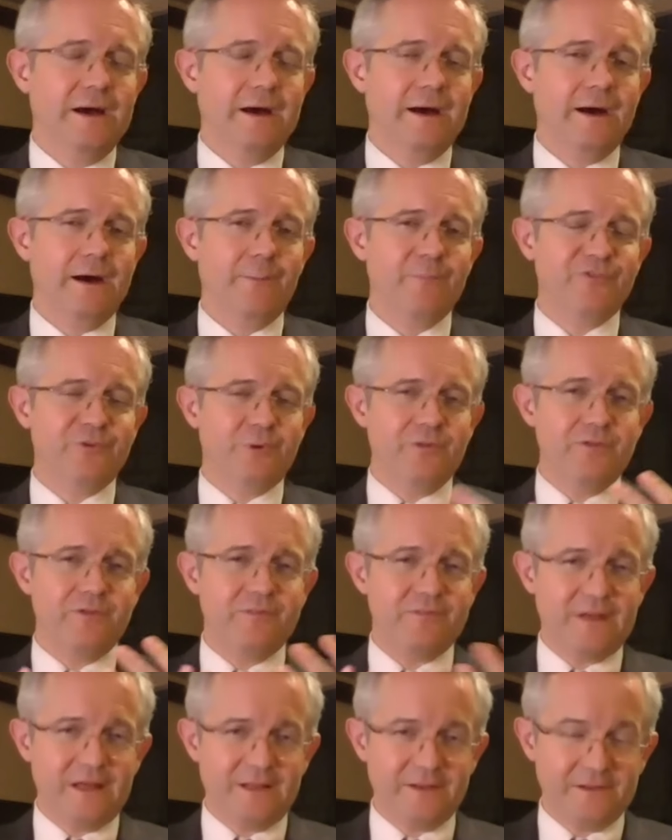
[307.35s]
Um, so I
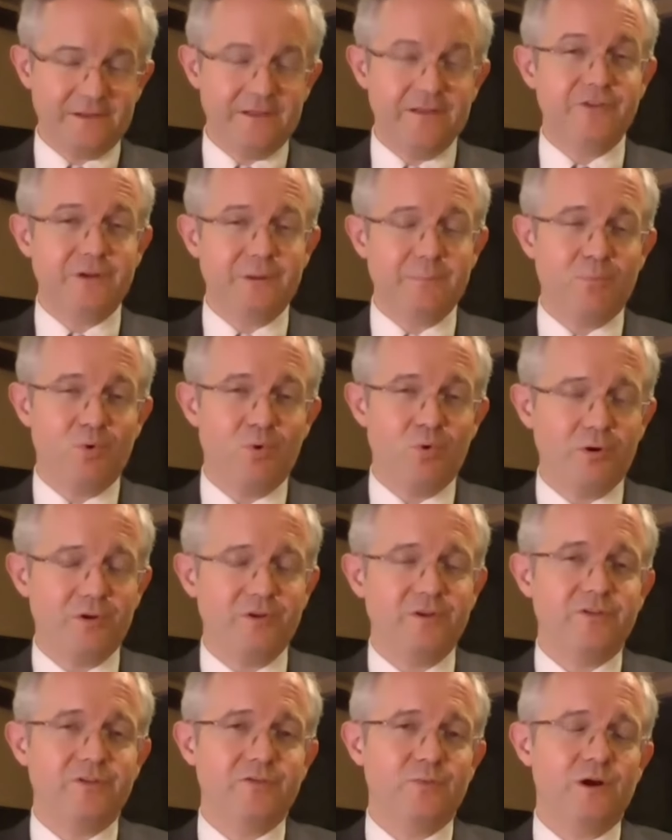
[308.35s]
think that is an
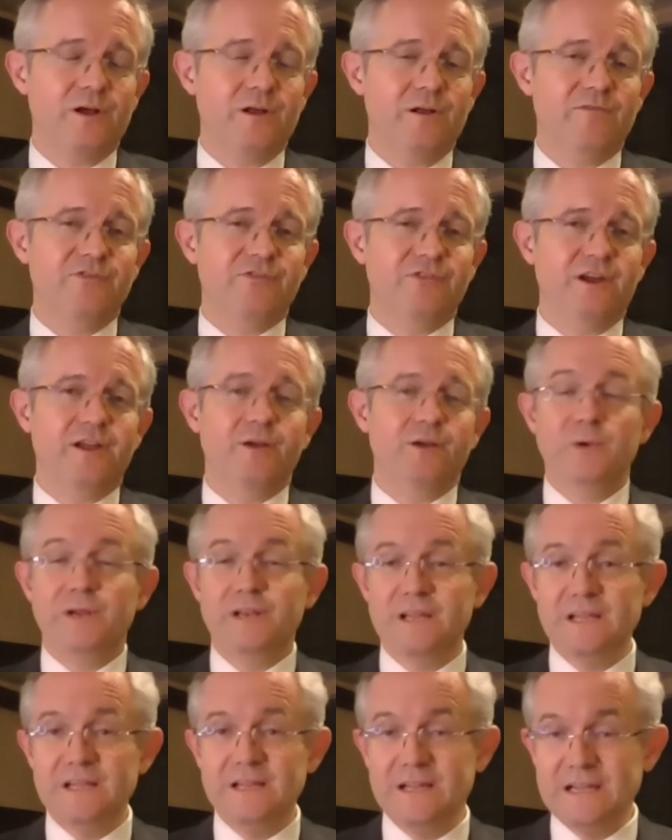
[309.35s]
important way of saying we
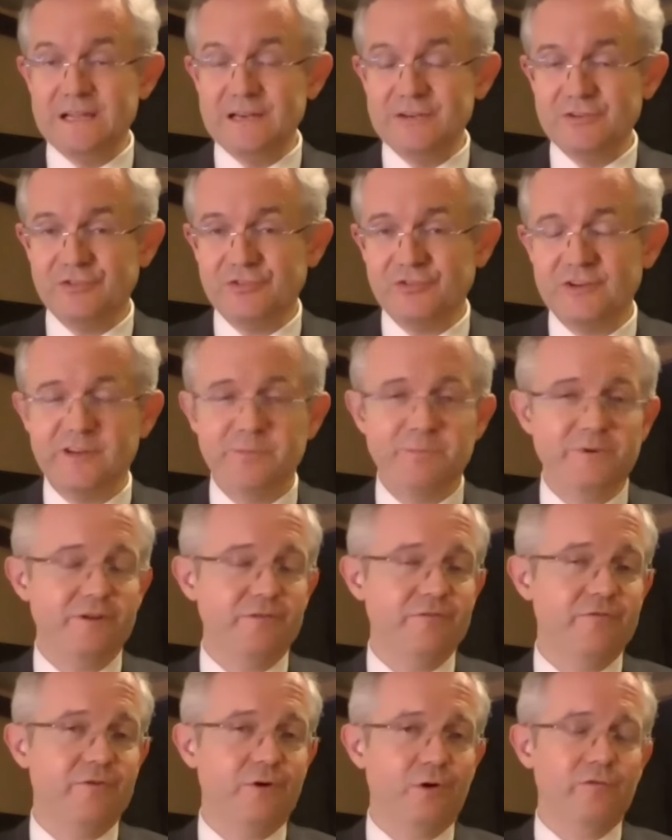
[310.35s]
need industry to be
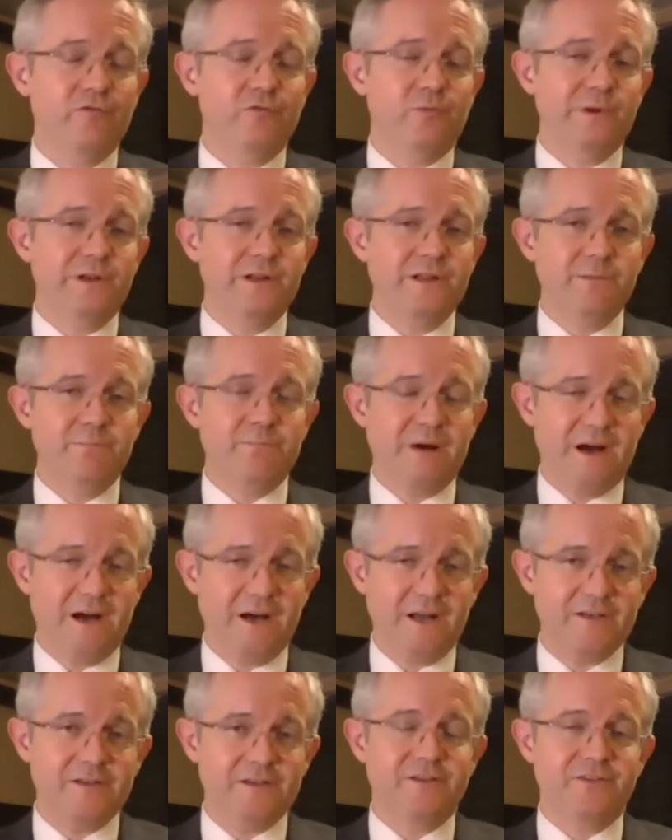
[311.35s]
involved, we need
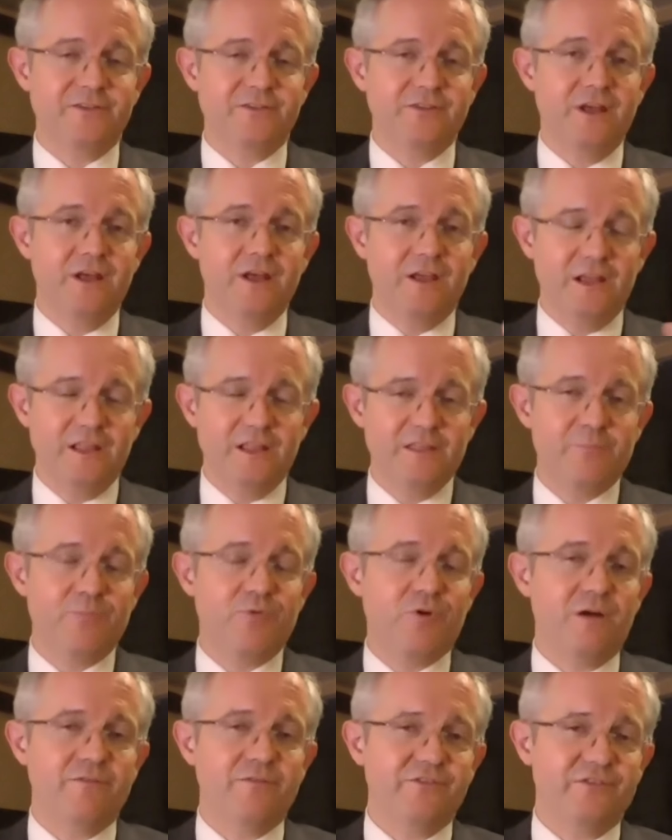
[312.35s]
partners in the
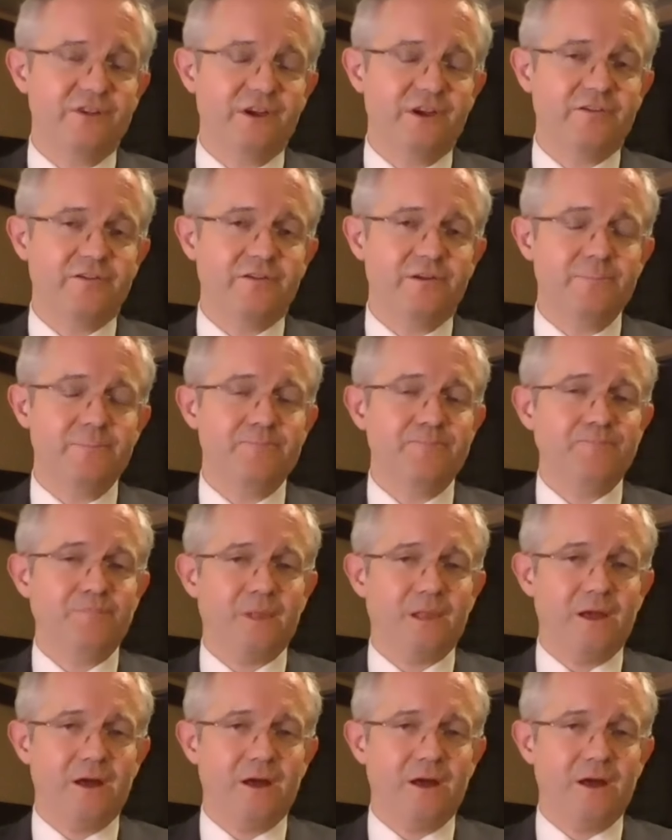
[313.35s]
private sector.